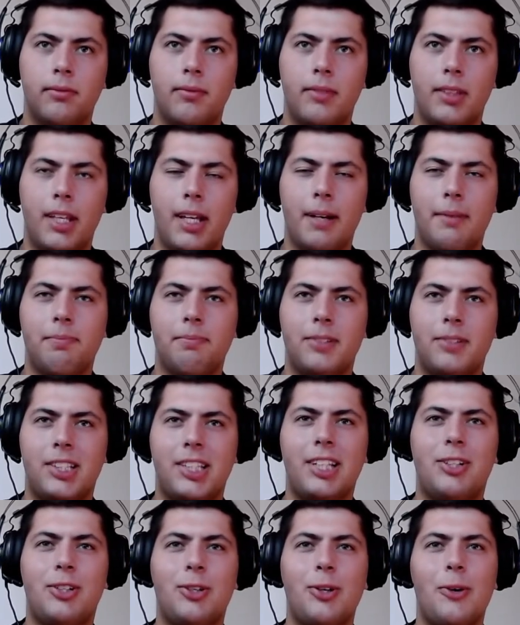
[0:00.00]
Yep, she
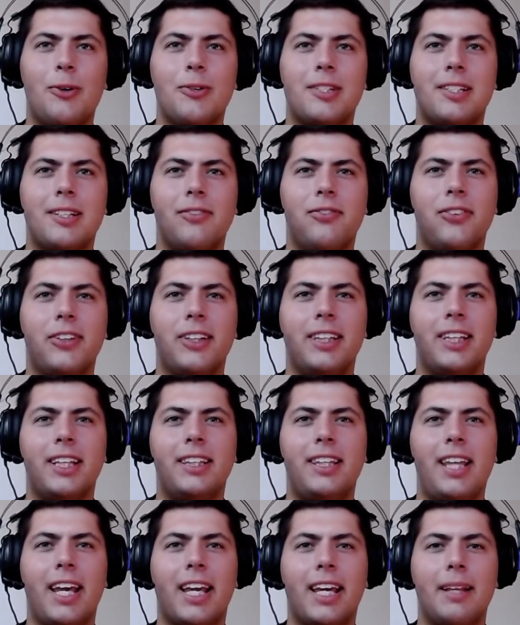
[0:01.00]
chose something that
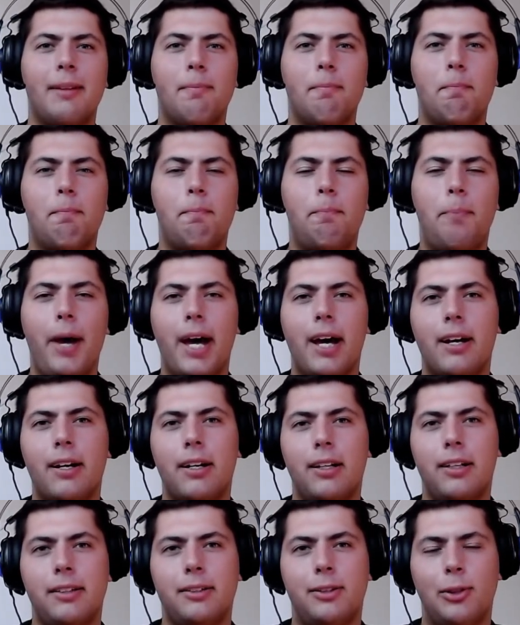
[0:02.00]
they can
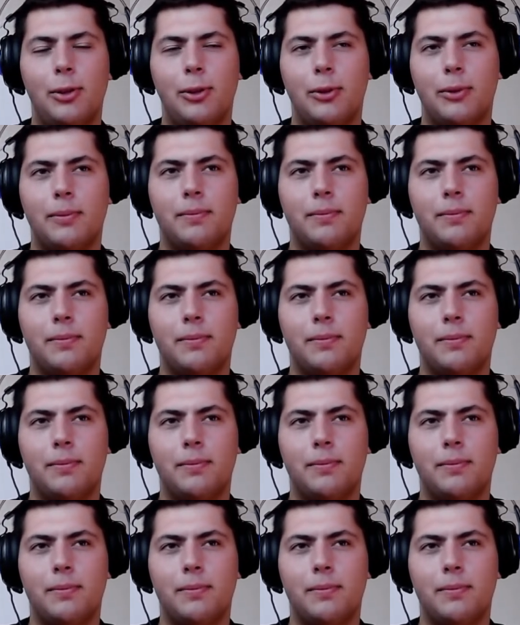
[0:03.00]
barely do.